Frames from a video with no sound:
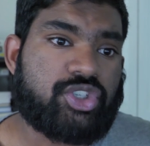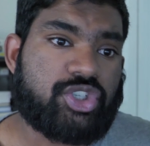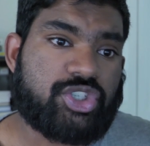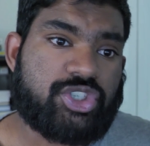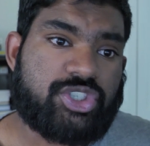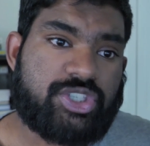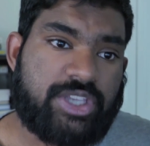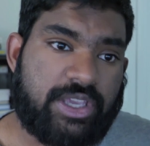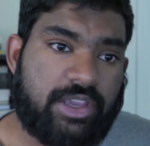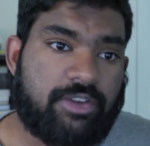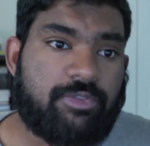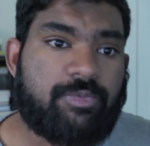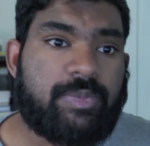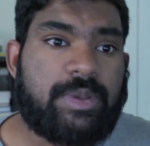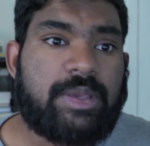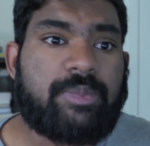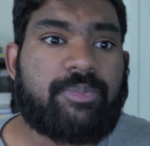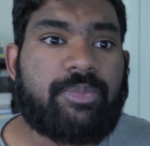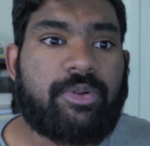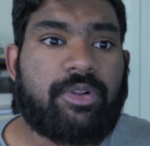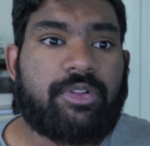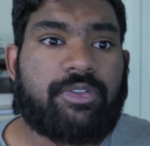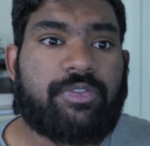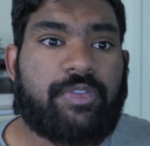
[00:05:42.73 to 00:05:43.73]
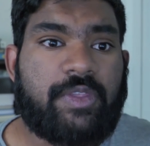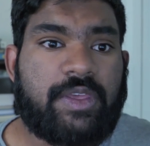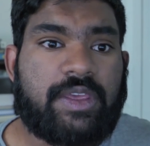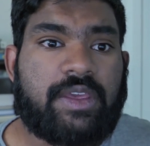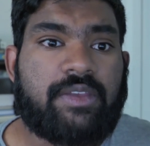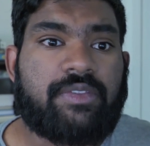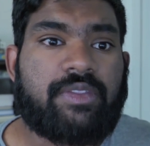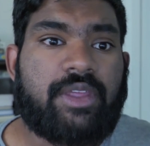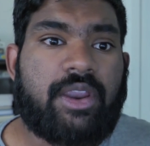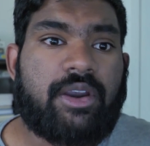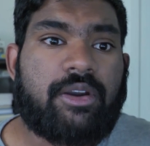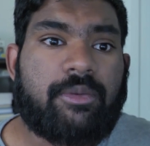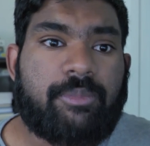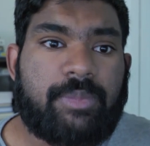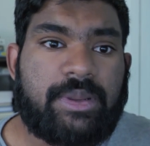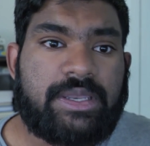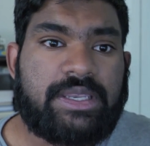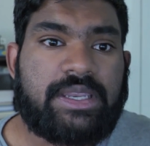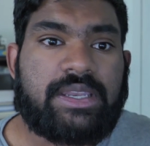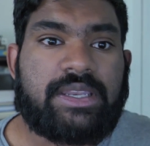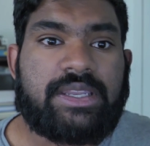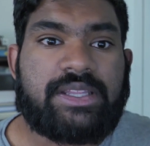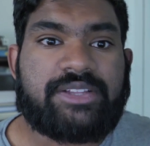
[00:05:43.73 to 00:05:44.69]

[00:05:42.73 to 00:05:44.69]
just sick of people thinking their opinion